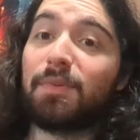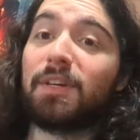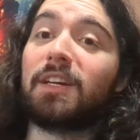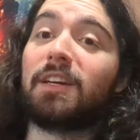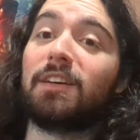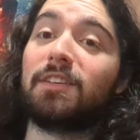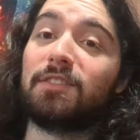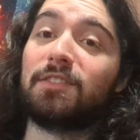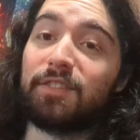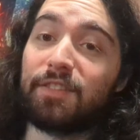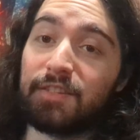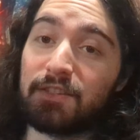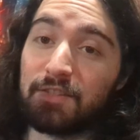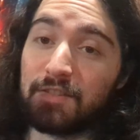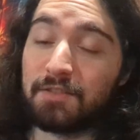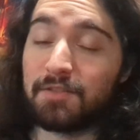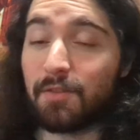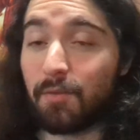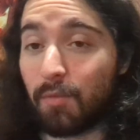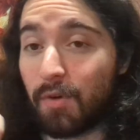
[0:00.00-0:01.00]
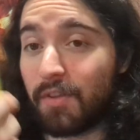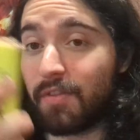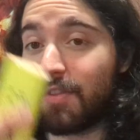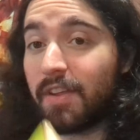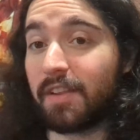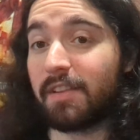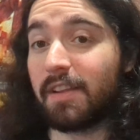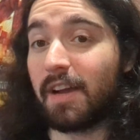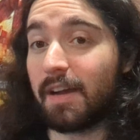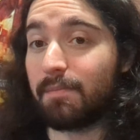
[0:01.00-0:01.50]
because this is the one
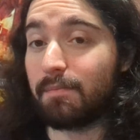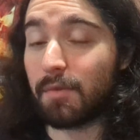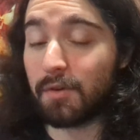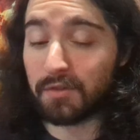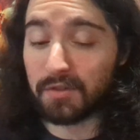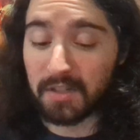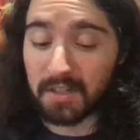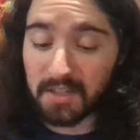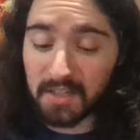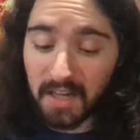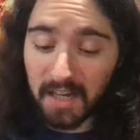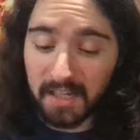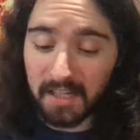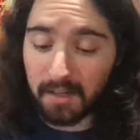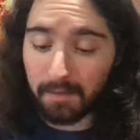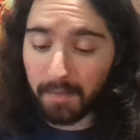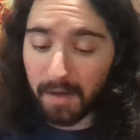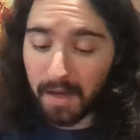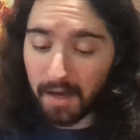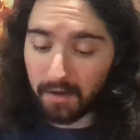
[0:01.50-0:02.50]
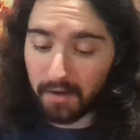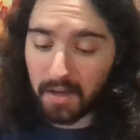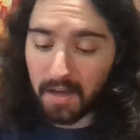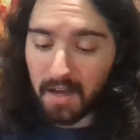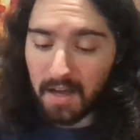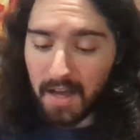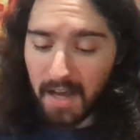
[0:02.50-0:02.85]
that I'm most excited about.